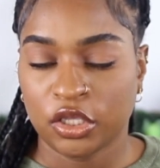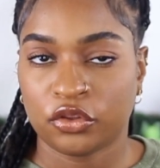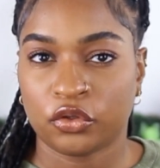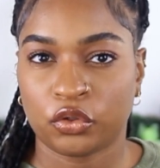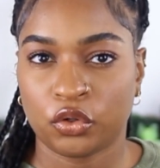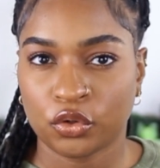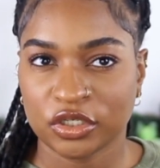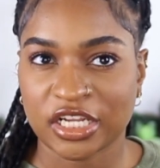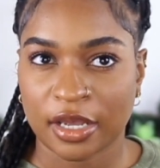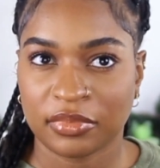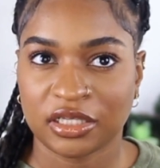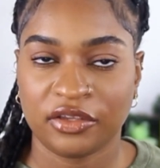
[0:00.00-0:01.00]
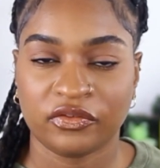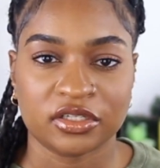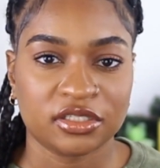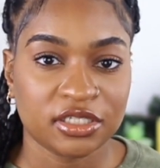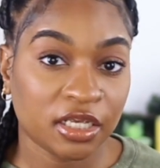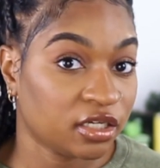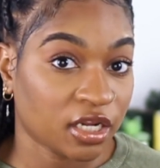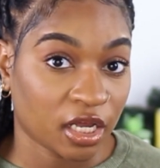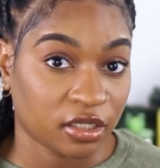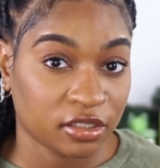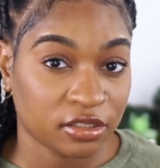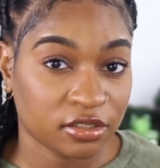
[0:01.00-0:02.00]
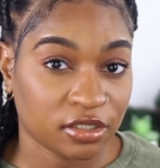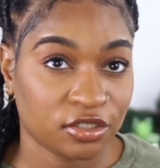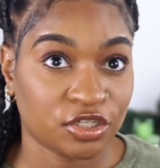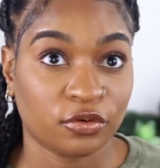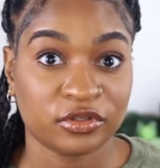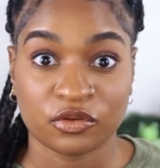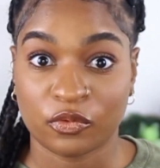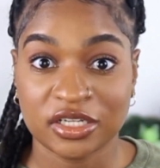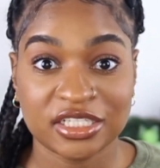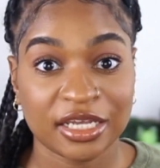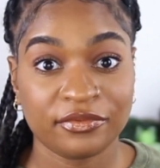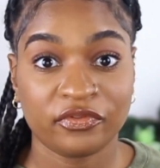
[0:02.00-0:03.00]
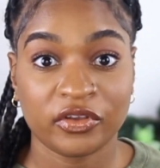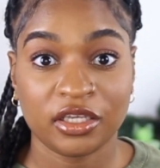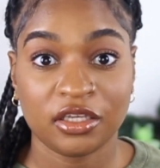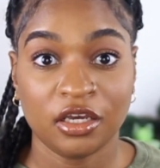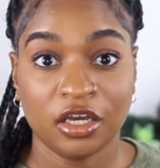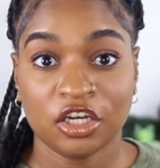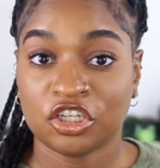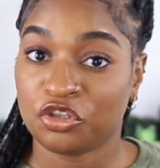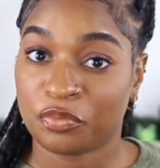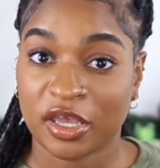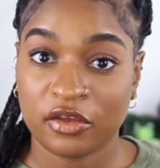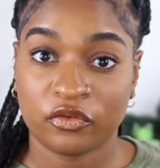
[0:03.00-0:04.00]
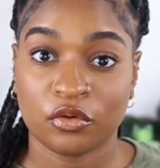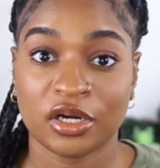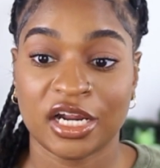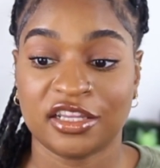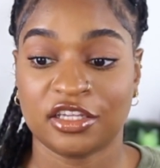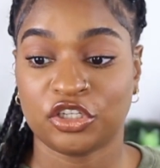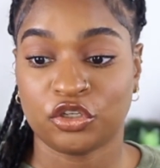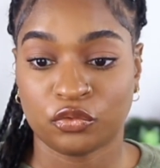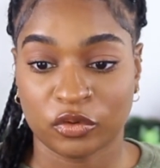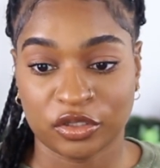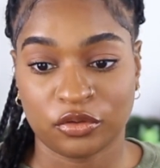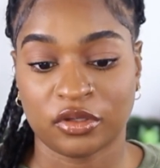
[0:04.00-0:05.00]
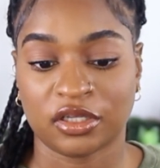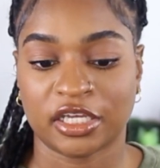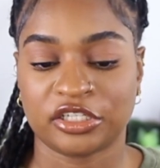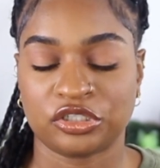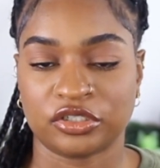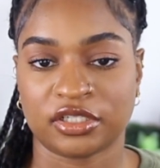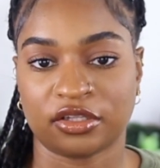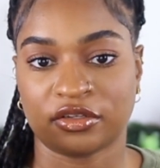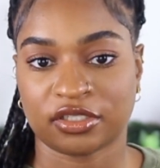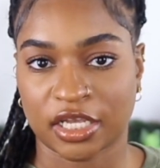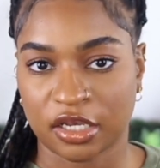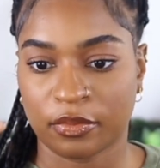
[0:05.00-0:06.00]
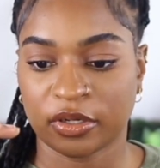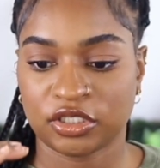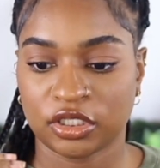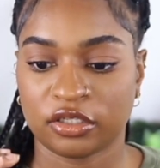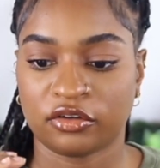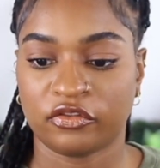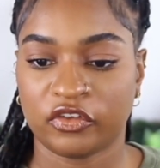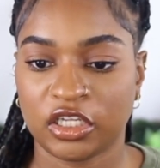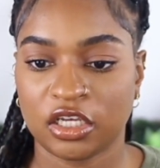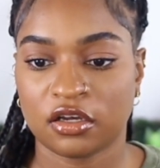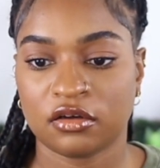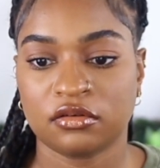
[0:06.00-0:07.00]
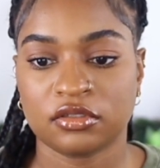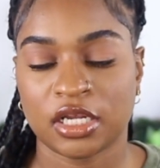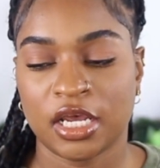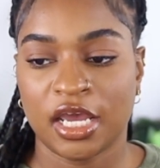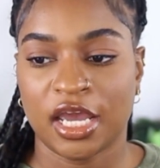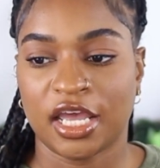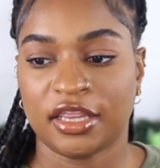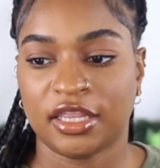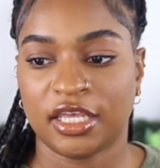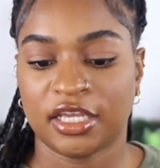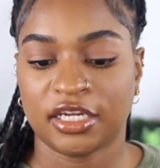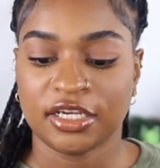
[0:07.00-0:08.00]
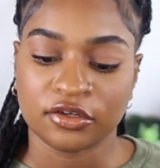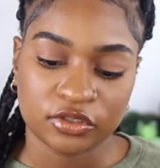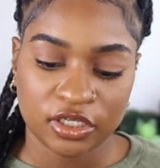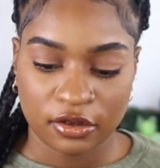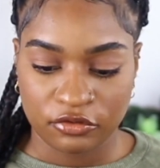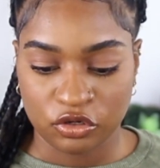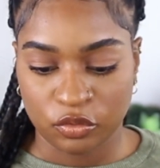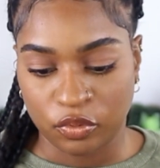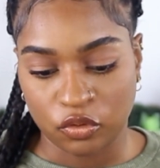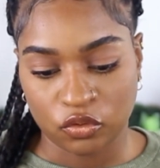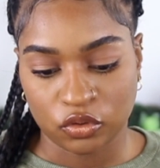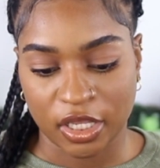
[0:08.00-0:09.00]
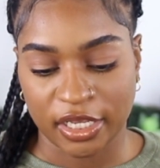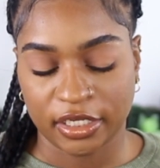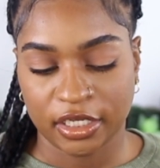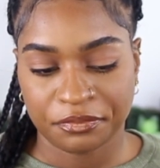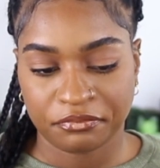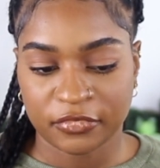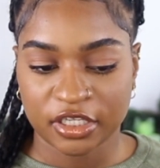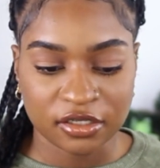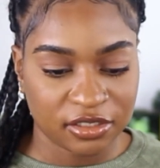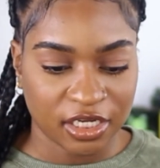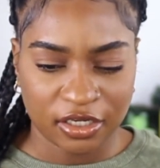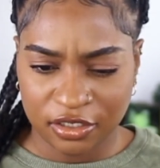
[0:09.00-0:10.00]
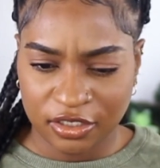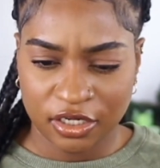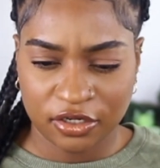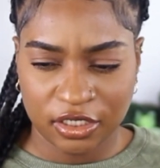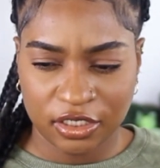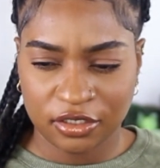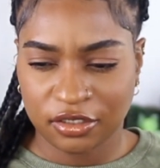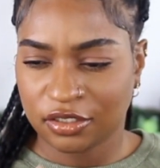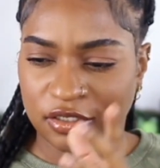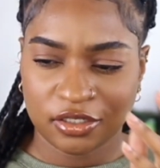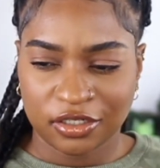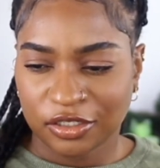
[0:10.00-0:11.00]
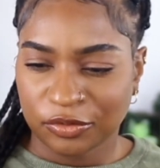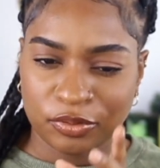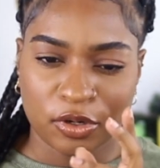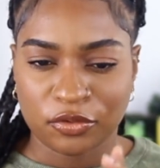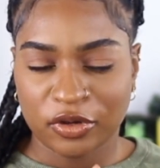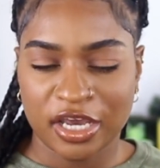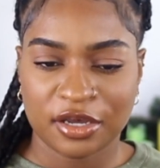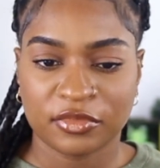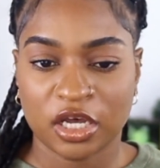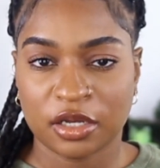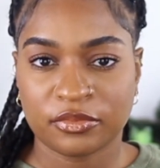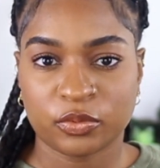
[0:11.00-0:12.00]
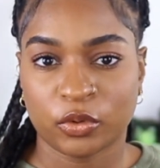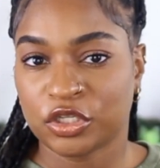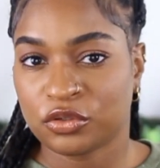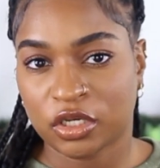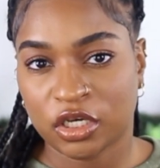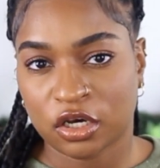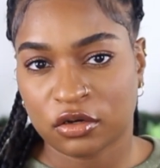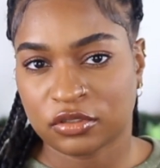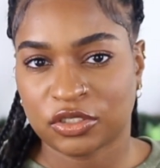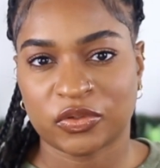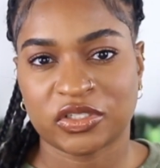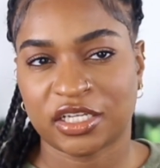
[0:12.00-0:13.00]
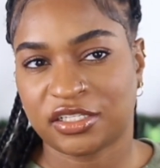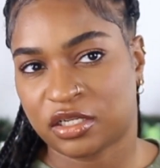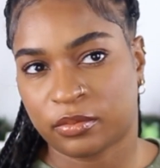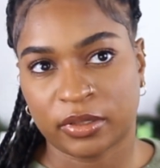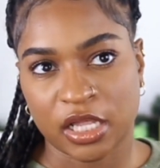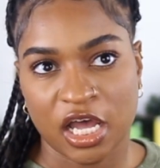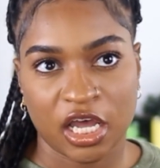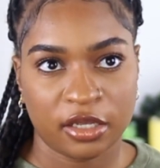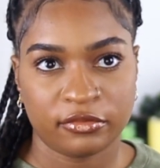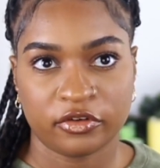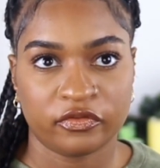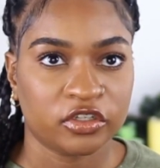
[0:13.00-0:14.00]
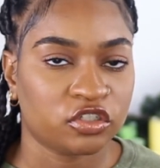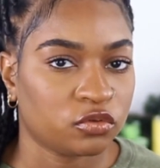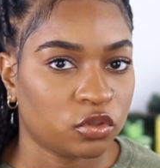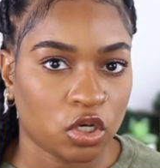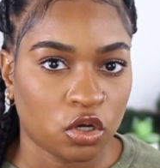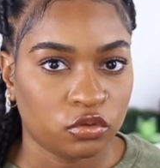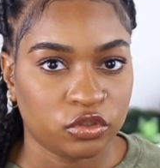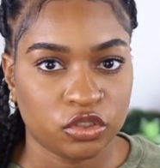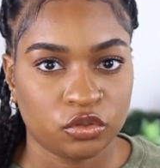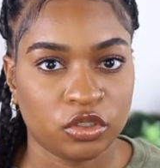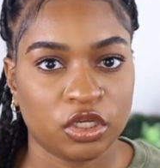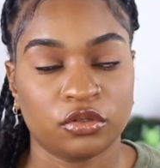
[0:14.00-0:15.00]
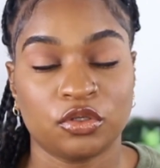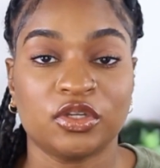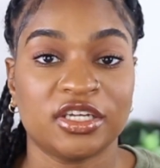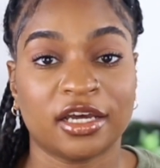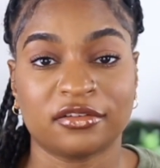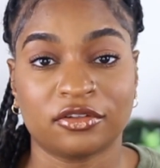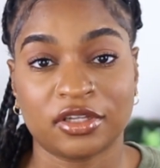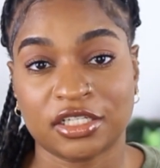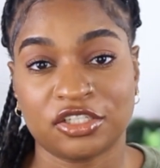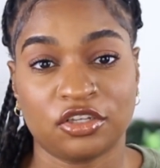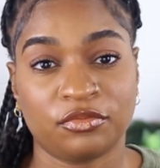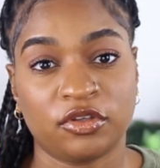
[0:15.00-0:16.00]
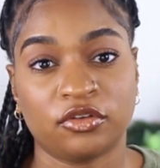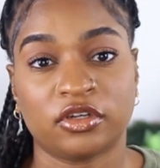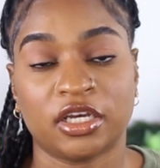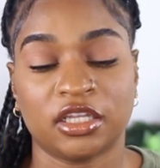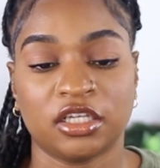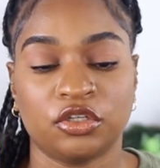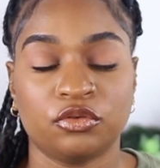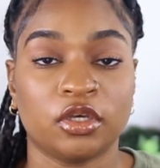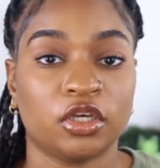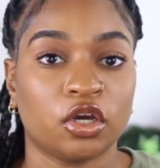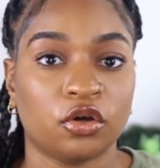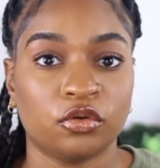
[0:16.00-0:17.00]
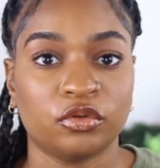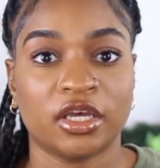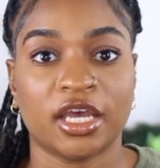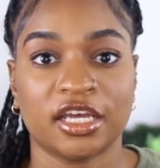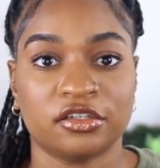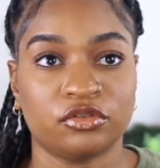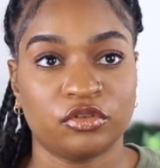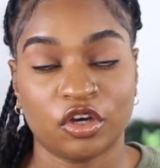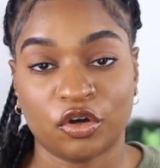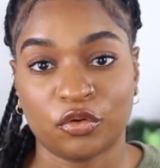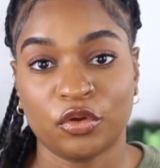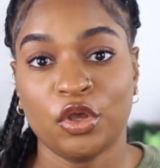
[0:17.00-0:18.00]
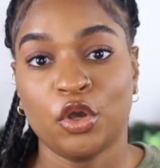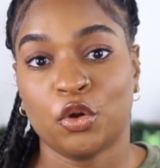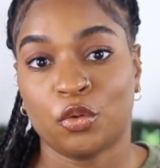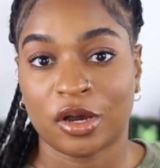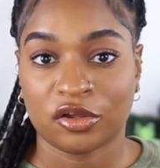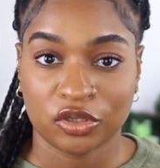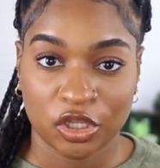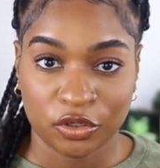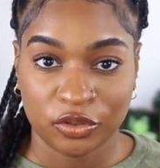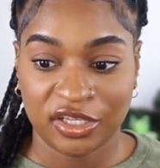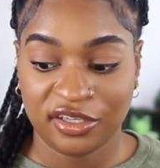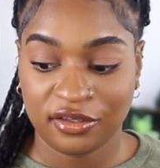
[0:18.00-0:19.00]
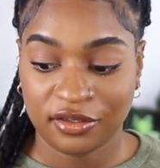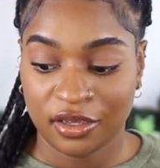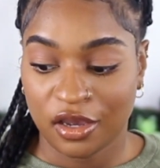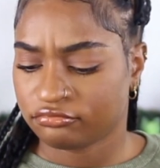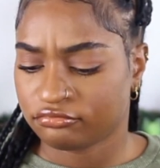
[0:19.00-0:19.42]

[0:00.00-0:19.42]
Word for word: The course I believe is $10, so it's a one-time fee. You pay for it and then you run through the lectures. There's like a bunch of little videos, and then he'll tell you to pull like a secondary program up where you can code. So it's like Sublime or Visual Code Studio. You can download that to computer and then you can code as you go while learning.